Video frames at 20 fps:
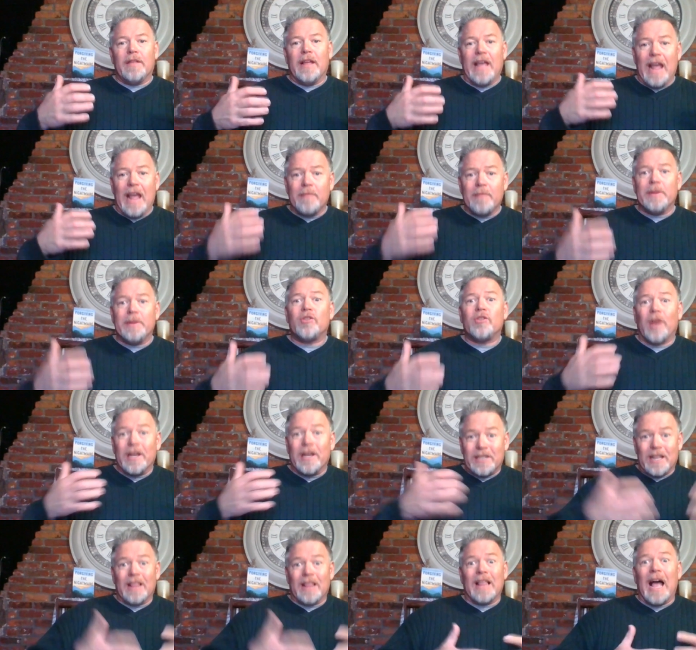the enemy
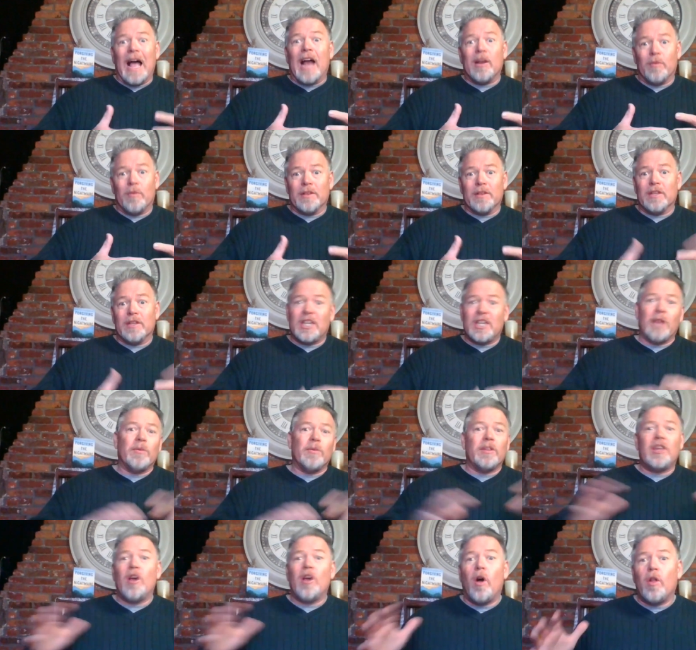tries to lie to us and say
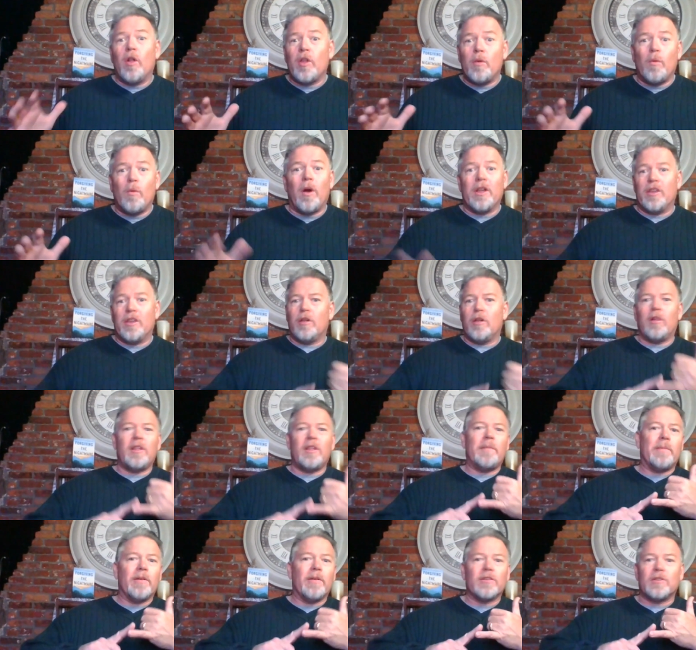we're the only one. You're the
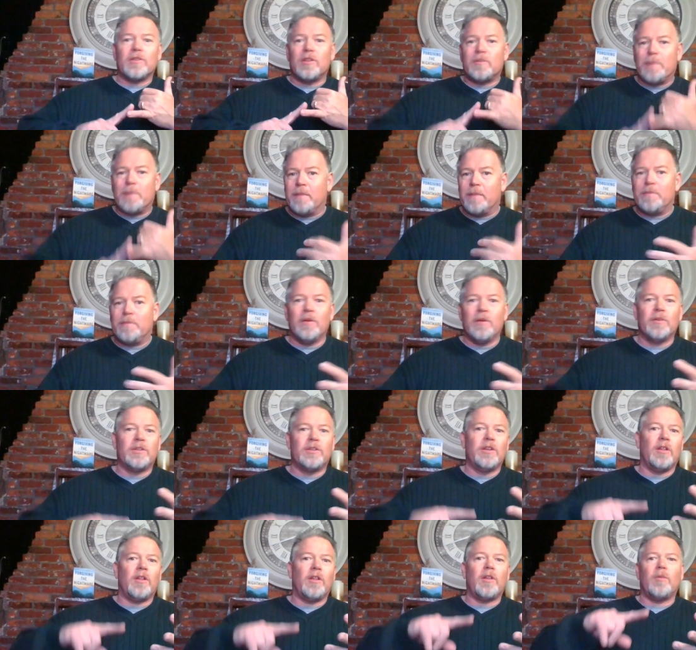only person that's been abused.
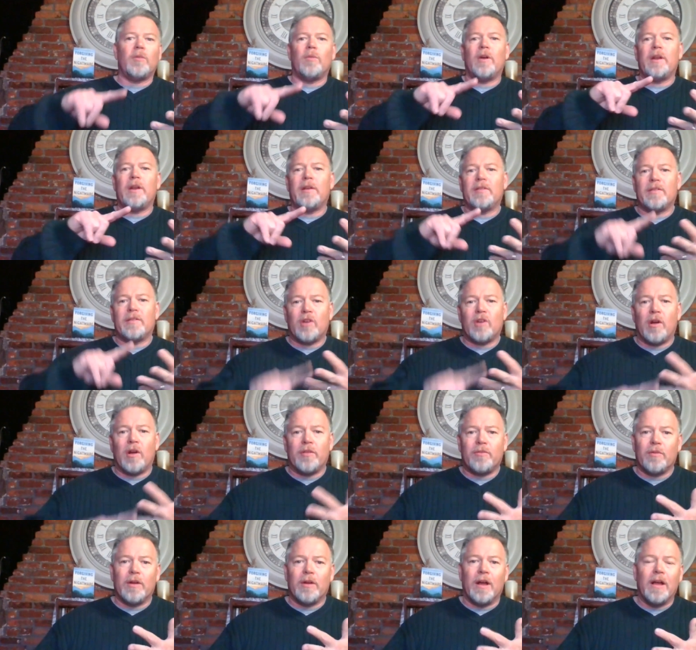You're the only one that's
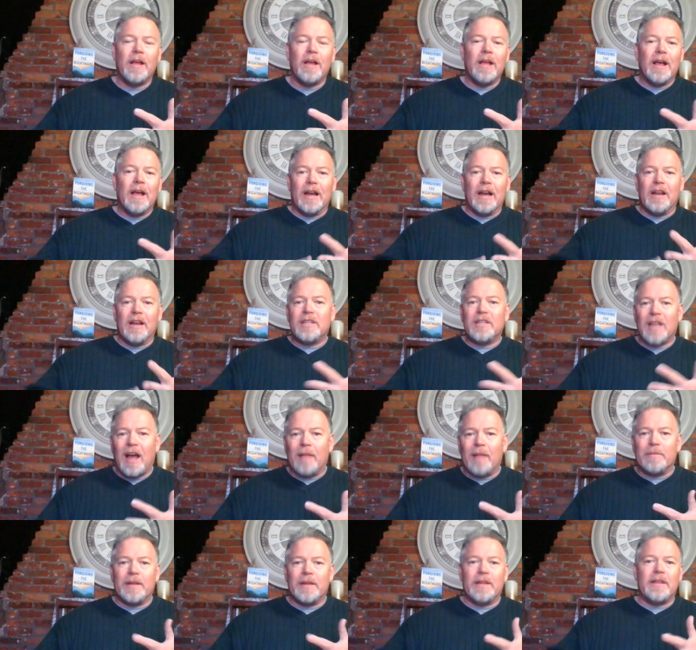gone through a, an
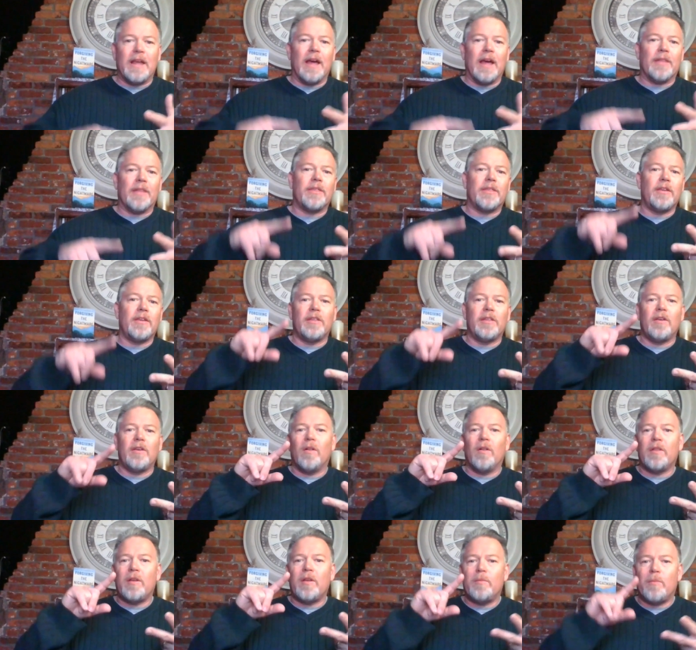untimely death. You're the
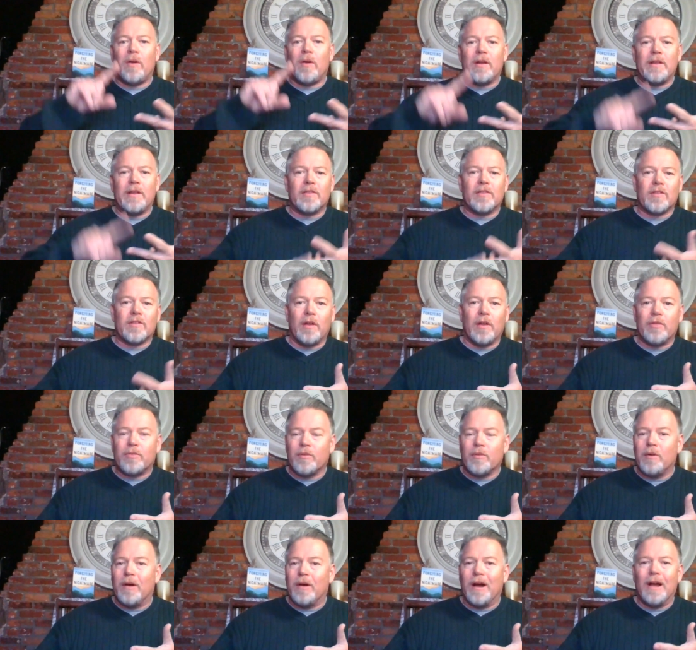only one that's gone
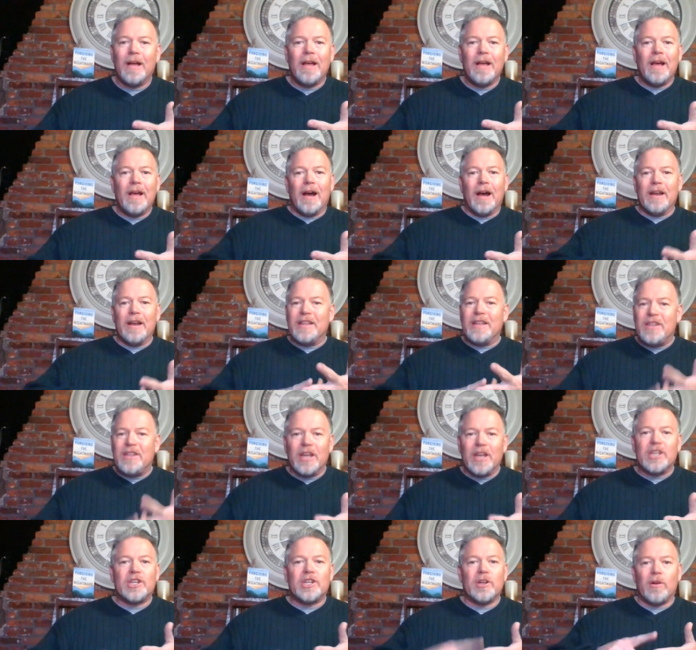through a, an
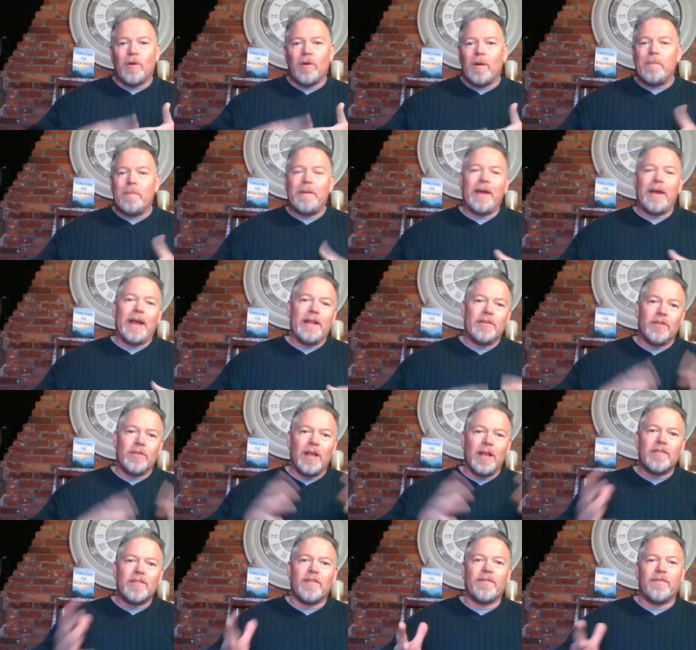addiction or a pain. So
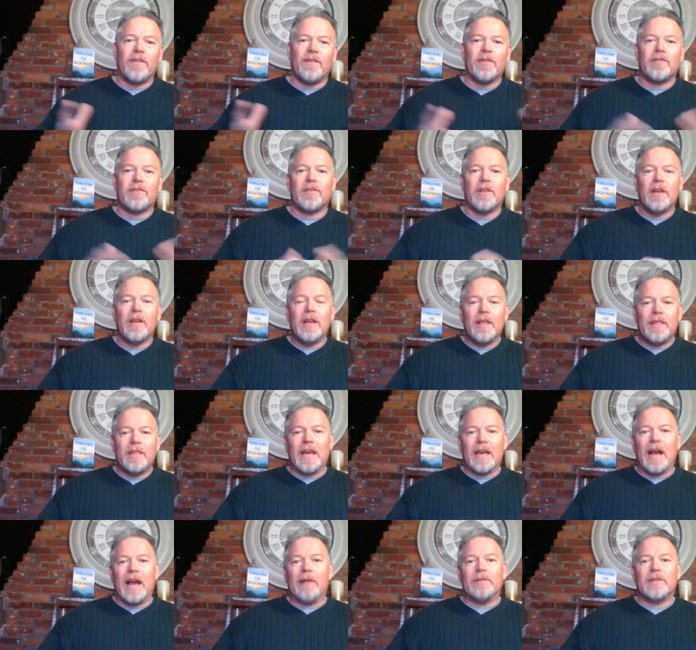that's the first
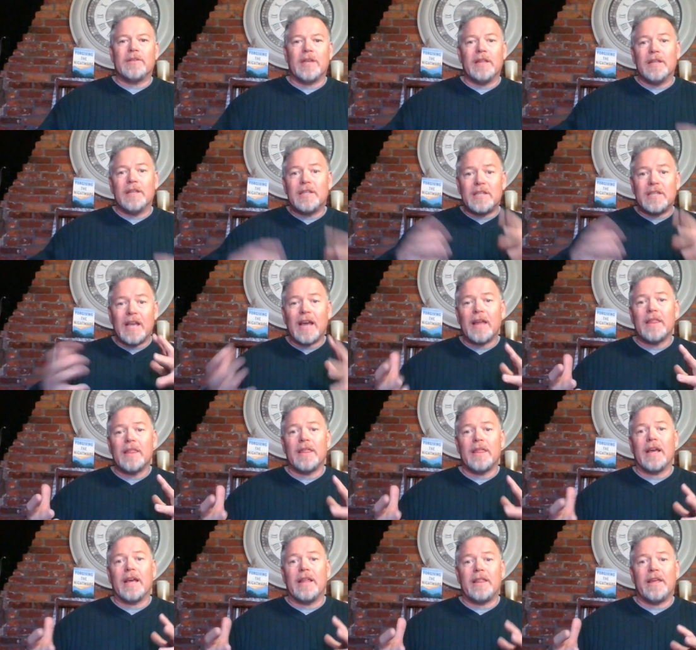thing I would say. The second
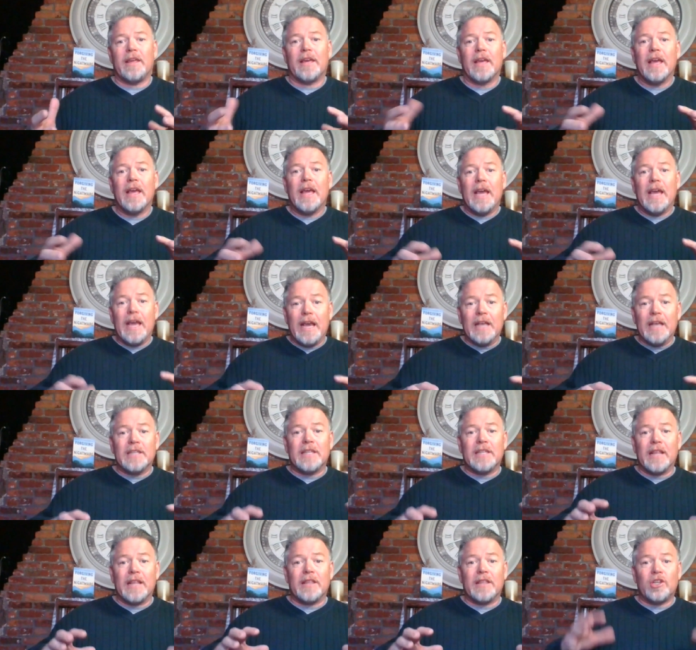thing I think is
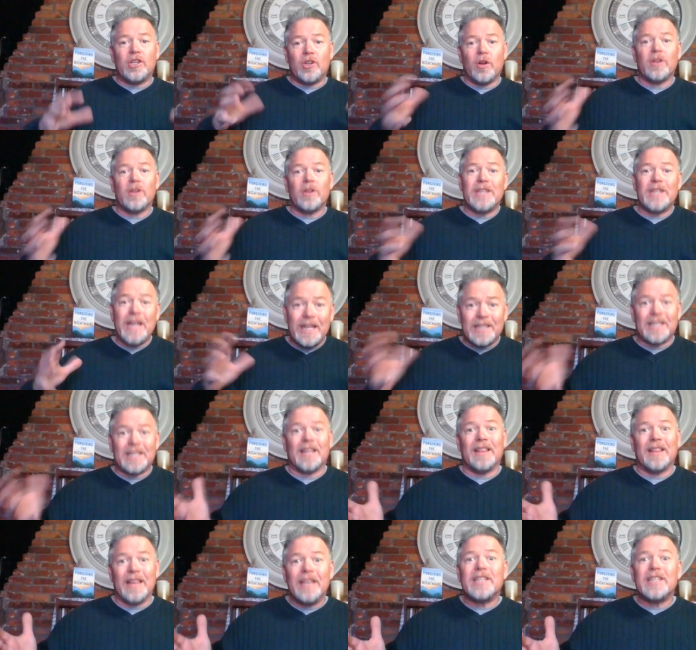that the church needs
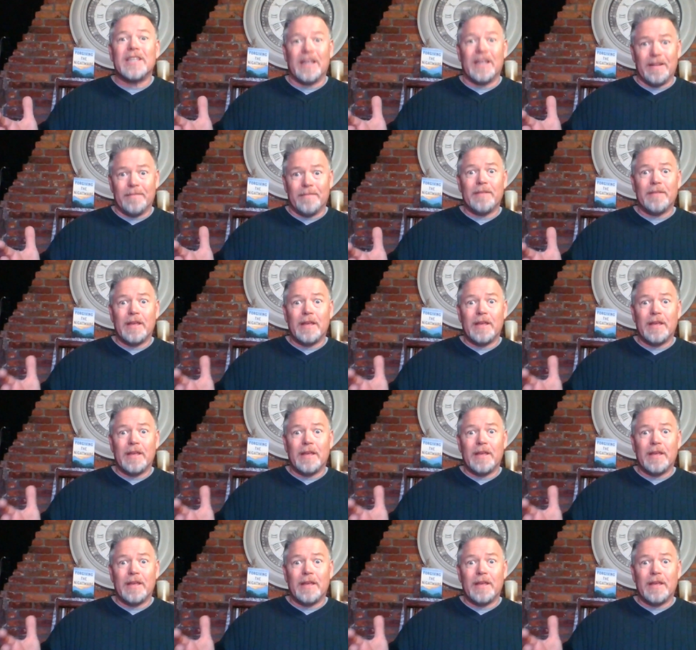to listen.